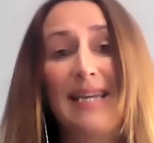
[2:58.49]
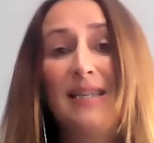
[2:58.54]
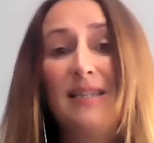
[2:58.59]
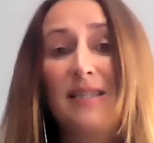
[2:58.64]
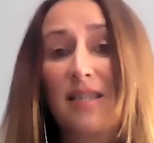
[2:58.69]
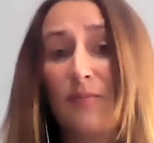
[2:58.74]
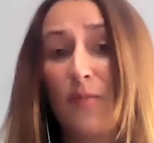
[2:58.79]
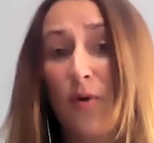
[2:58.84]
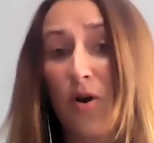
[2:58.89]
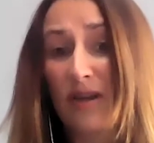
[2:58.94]

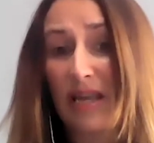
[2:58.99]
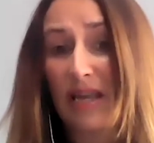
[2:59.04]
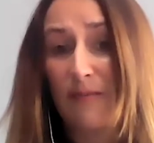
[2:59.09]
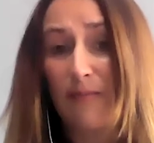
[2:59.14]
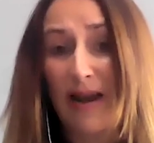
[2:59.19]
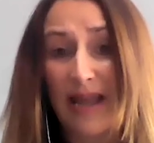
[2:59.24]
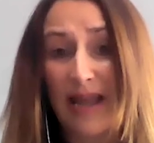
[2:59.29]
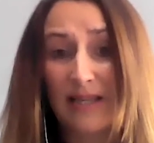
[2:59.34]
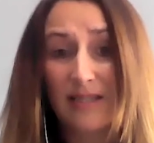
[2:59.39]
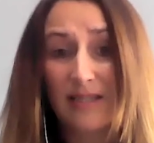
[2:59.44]
into the
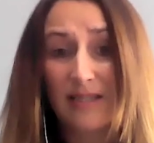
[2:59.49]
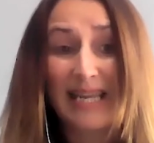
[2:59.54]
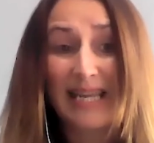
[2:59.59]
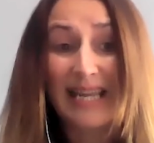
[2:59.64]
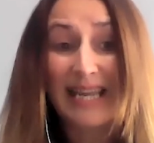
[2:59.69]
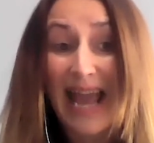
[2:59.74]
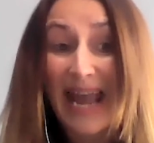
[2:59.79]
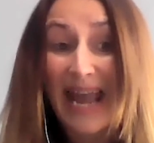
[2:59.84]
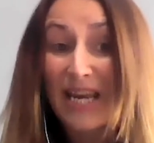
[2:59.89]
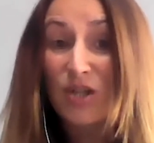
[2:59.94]
marketplace and
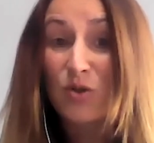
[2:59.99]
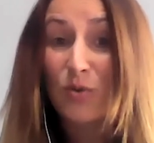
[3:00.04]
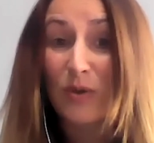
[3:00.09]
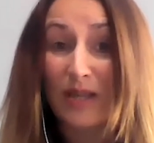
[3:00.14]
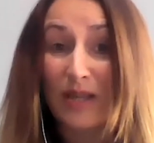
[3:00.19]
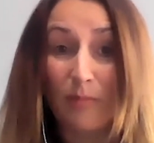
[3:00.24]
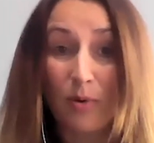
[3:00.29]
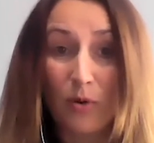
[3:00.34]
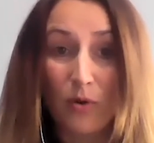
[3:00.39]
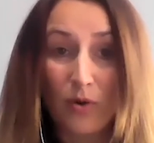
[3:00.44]
engage with
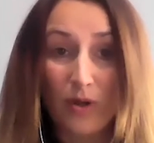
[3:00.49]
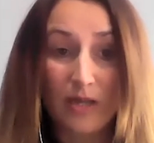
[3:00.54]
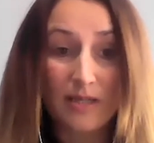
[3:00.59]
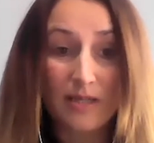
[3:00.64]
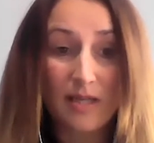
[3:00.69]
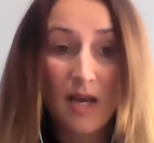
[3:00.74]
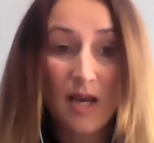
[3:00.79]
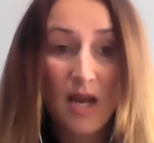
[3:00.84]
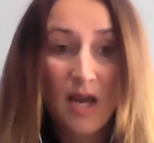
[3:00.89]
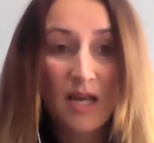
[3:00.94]

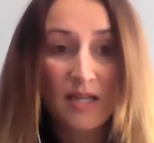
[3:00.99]
employers?